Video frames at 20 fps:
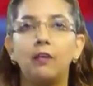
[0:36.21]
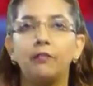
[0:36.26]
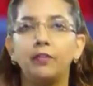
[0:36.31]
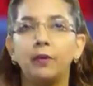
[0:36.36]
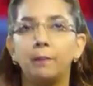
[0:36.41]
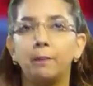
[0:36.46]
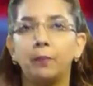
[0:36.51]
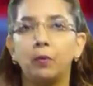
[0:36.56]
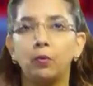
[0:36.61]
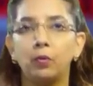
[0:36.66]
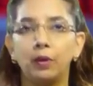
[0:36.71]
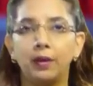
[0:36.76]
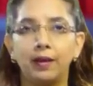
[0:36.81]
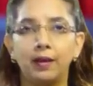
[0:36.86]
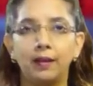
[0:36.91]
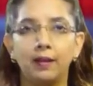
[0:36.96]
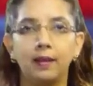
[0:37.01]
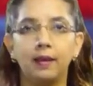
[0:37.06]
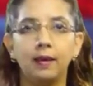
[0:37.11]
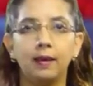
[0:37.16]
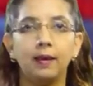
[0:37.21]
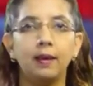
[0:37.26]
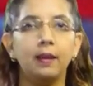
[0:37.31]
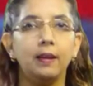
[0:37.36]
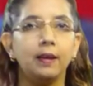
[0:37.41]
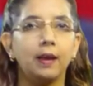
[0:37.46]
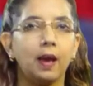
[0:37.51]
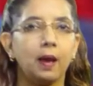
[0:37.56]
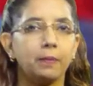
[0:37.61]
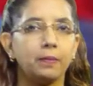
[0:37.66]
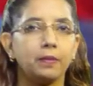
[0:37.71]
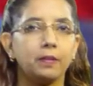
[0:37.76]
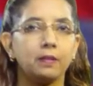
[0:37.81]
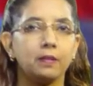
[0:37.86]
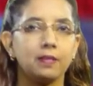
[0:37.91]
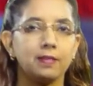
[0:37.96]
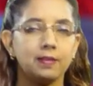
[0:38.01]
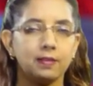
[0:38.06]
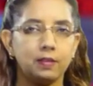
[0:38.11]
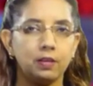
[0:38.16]
of the bold killing in the
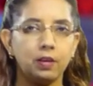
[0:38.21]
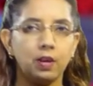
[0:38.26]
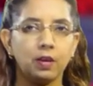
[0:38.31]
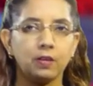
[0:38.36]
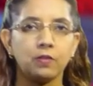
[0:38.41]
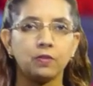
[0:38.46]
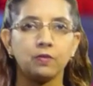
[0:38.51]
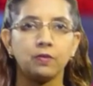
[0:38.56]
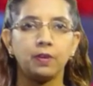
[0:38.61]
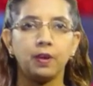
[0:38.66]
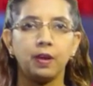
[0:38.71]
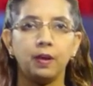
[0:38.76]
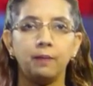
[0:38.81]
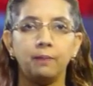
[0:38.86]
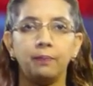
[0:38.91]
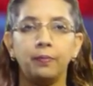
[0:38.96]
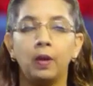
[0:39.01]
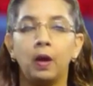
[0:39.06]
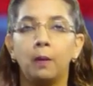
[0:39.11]
capital city yesterday.